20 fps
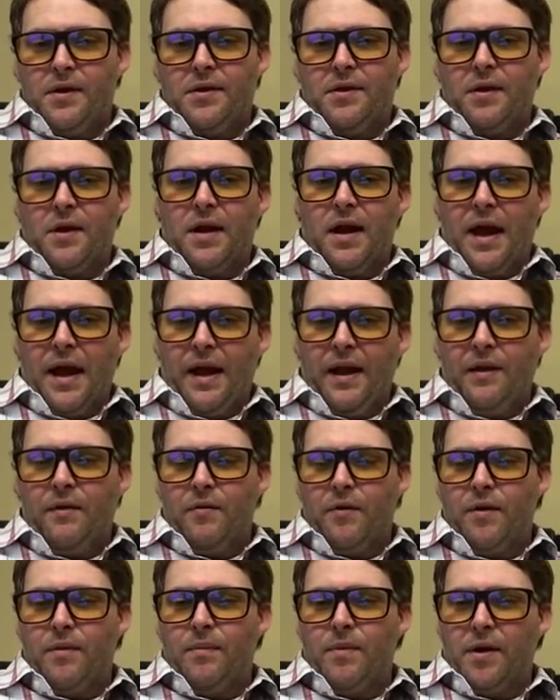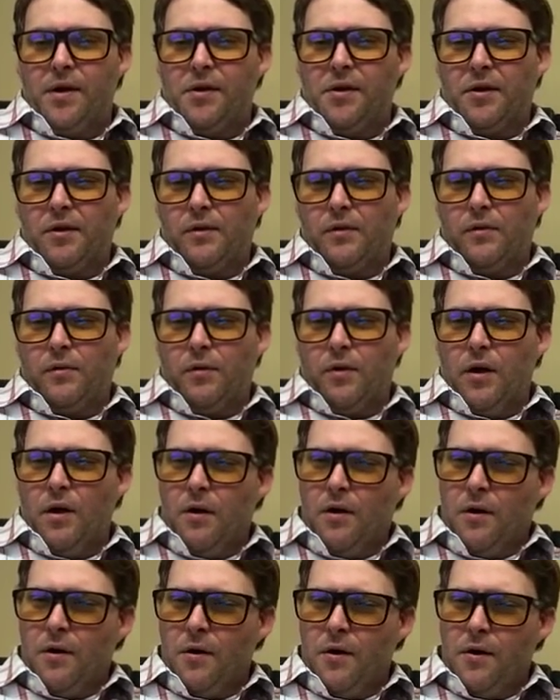not angry, but it's a little
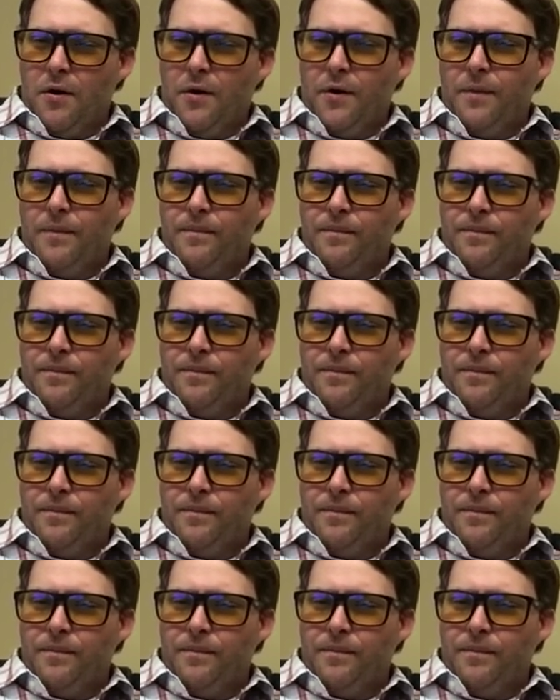hard,